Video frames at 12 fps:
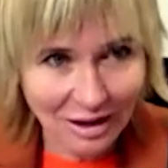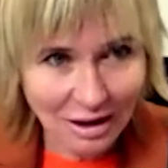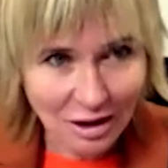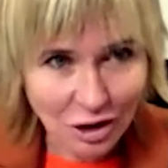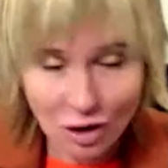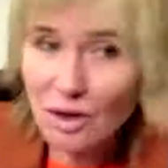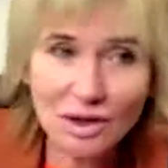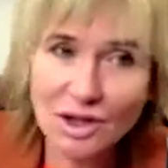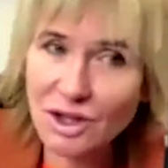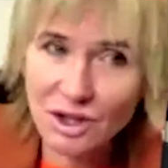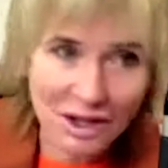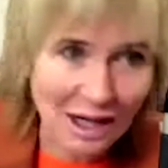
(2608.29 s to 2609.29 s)
You're not
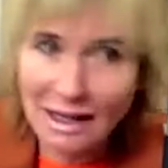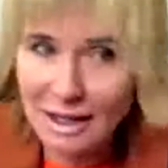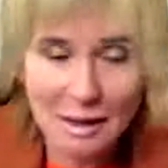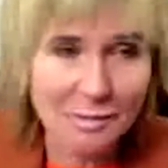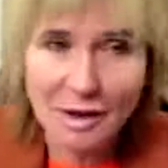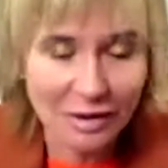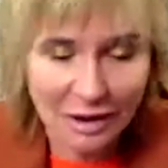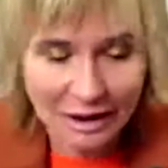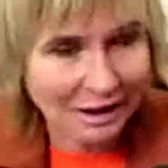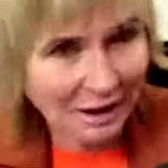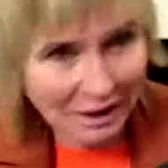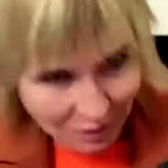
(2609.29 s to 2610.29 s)
suddenly
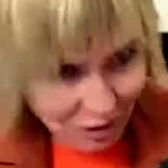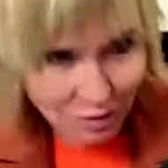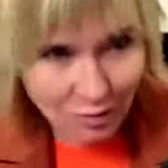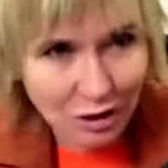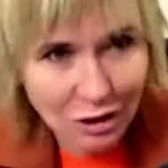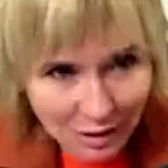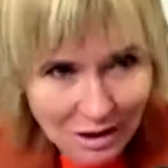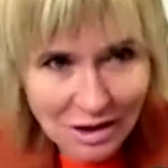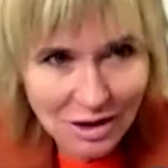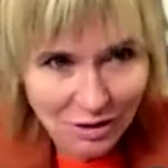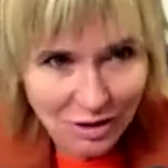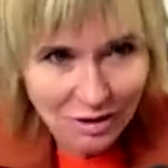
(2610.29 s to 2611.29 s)
pivoting into a new
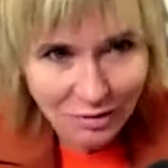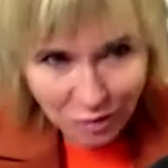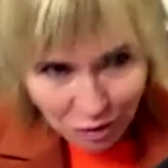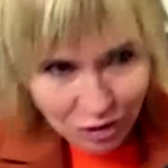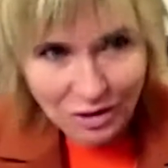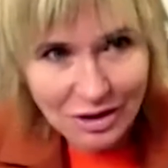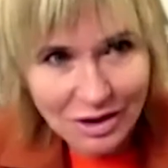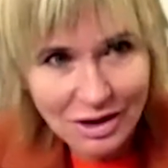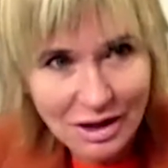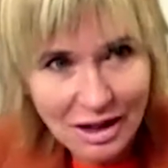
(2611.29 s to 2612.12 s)
industry, futurist.